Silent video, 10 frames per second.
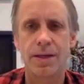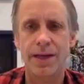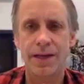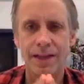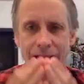
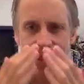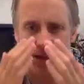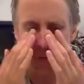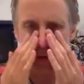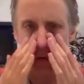And
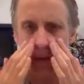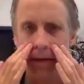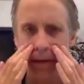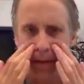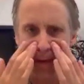last one,
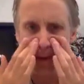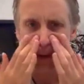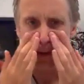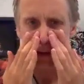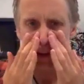
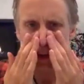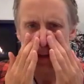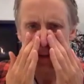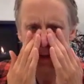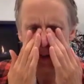
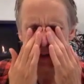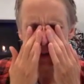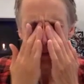number 7,